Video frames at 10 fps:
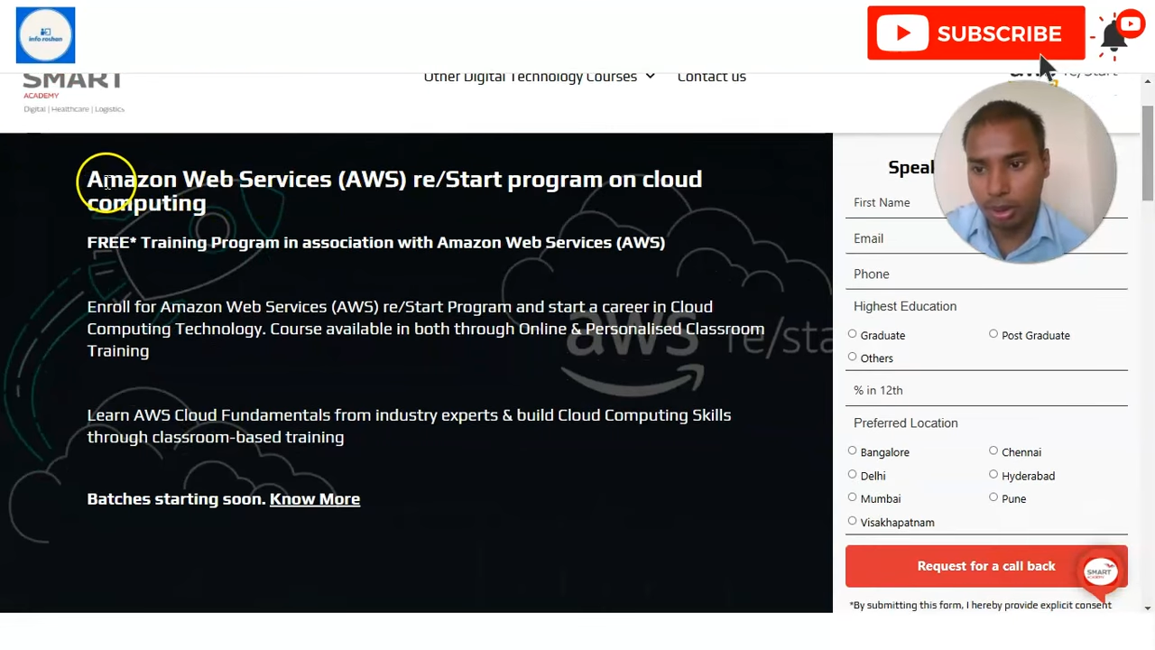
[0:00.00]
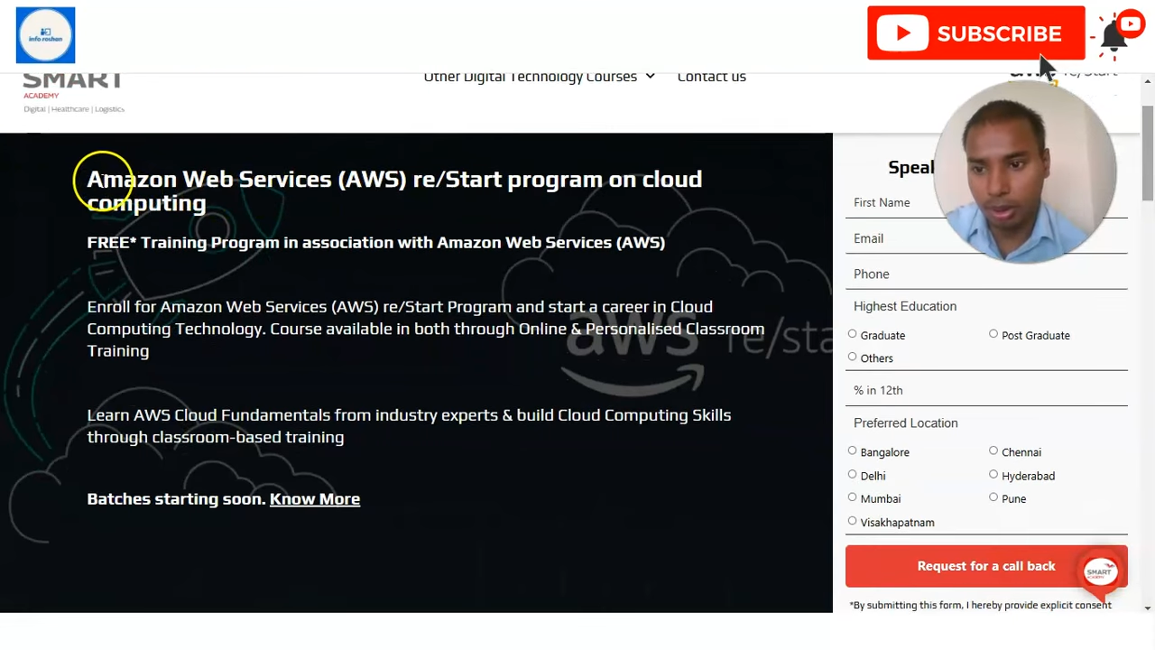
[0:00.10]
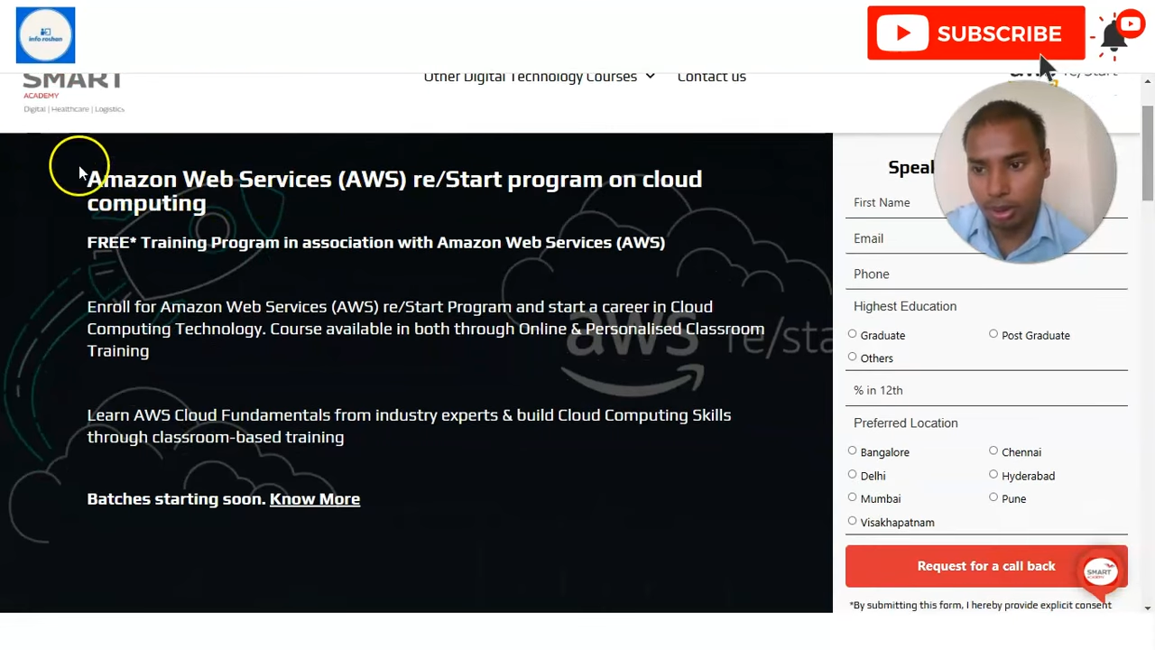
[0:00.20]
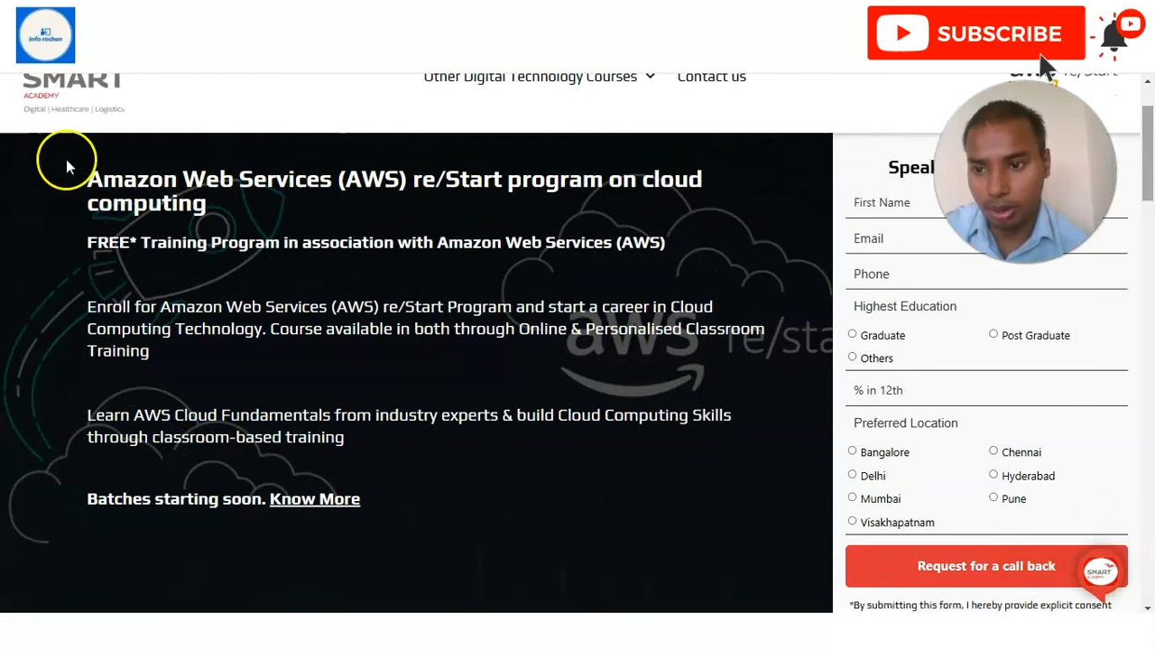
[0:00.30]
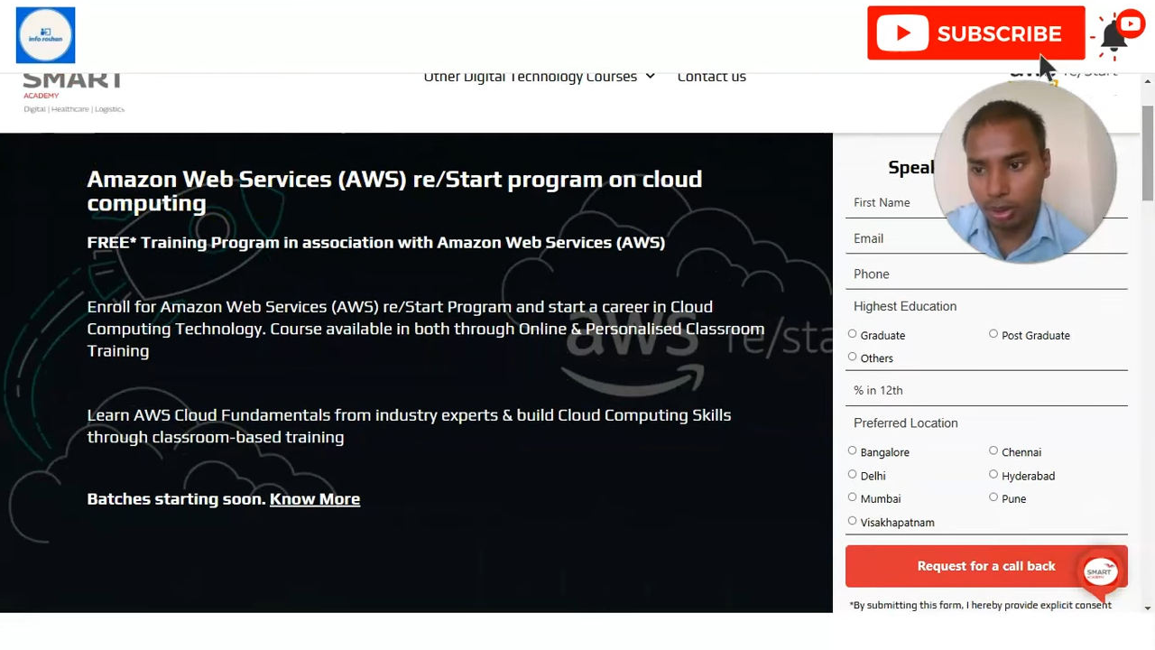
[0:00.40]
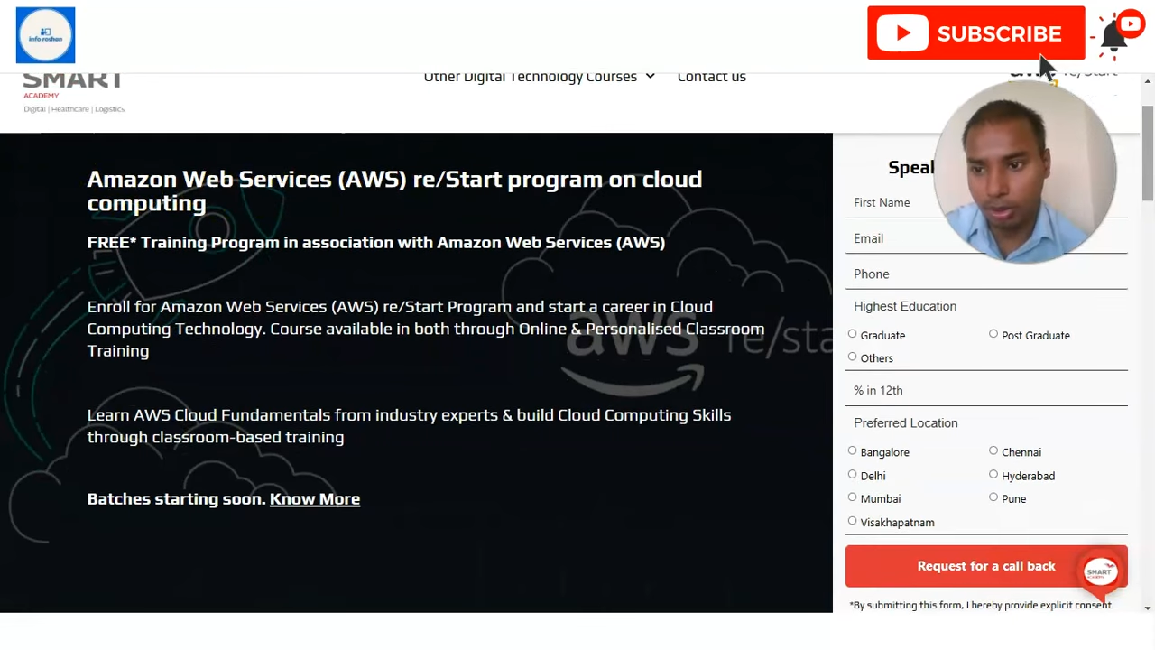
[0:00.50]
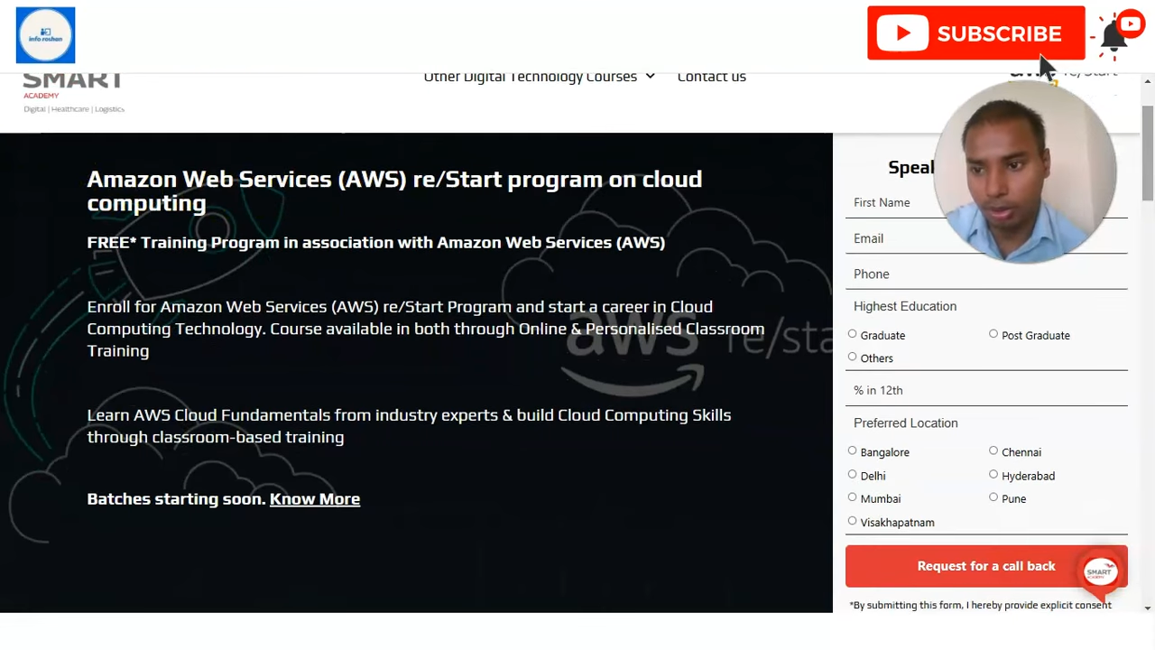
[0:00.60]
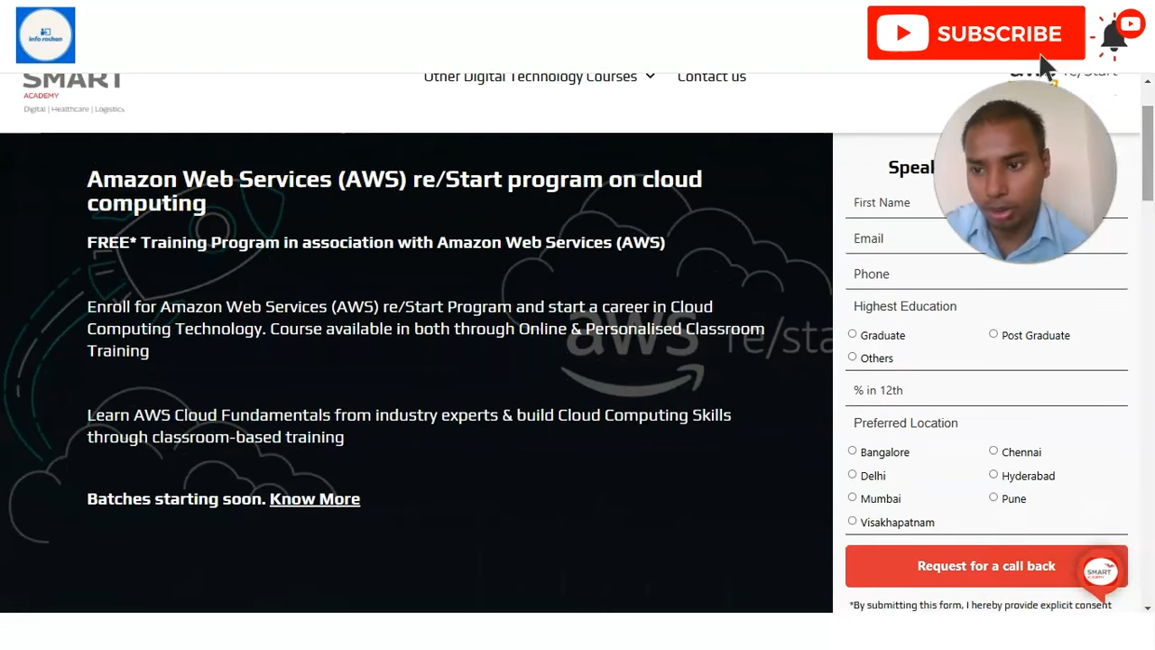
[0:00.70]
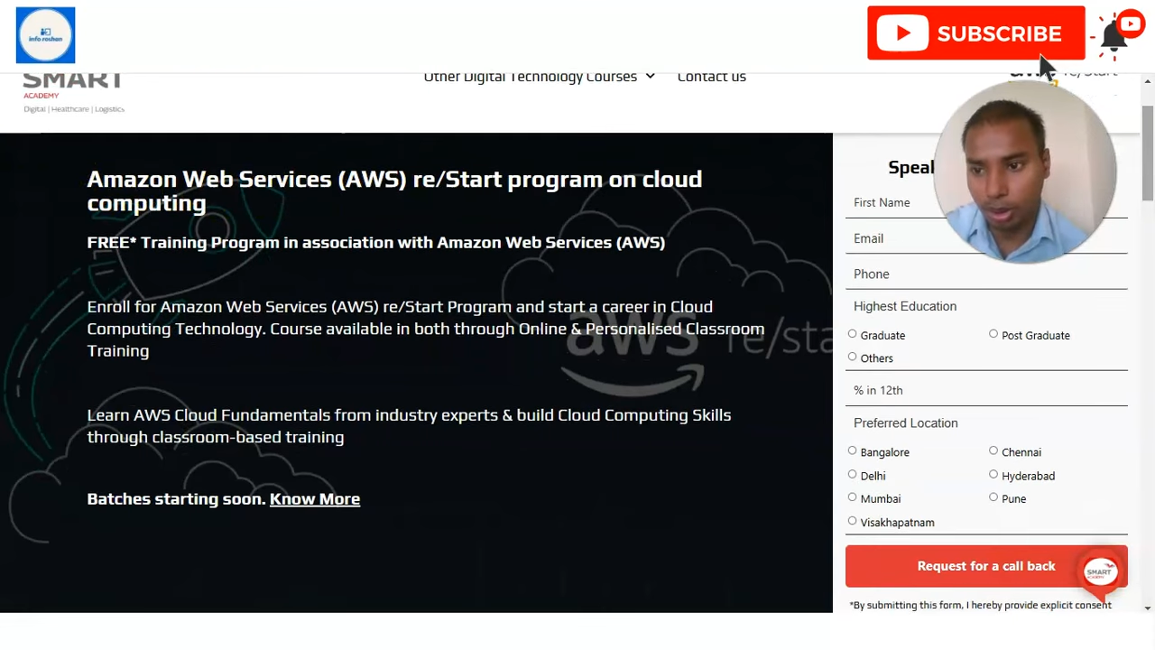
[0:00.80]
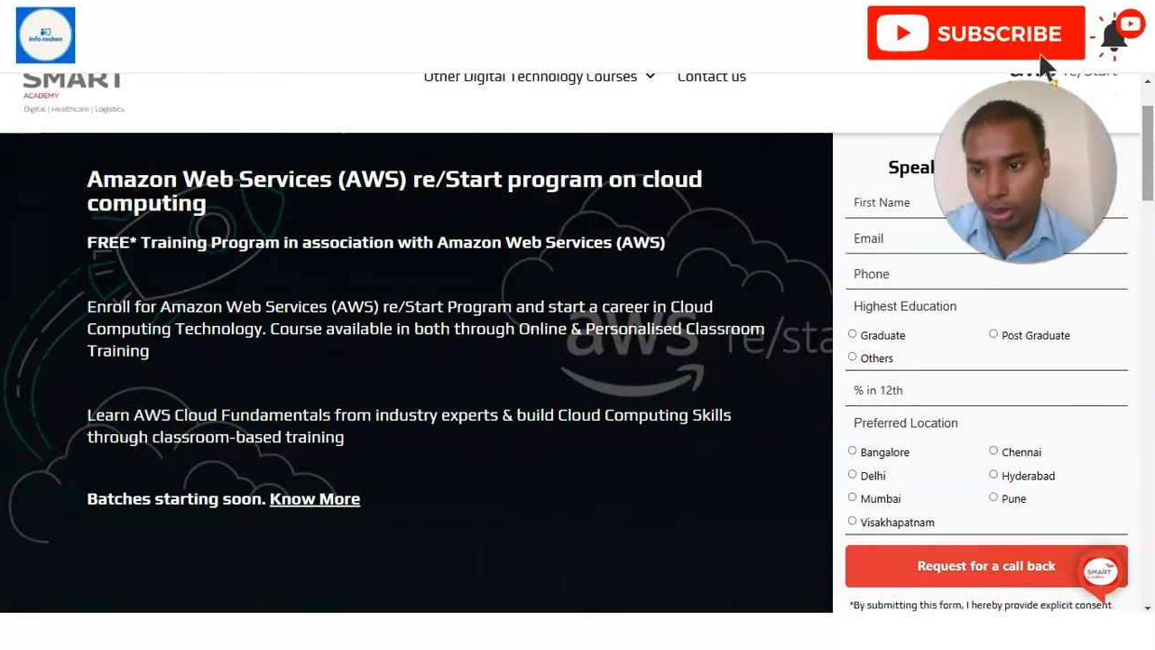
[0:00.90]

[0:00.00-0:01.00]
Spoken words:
also top